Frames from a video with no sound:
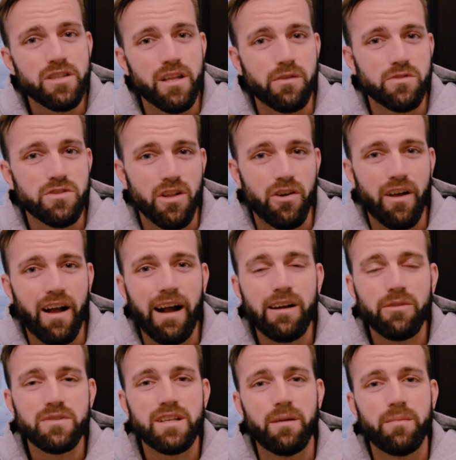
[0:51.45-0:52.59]
language learner. I
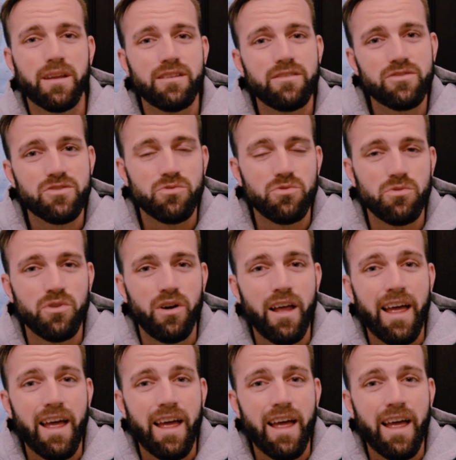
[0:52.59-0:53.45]
was coming into a school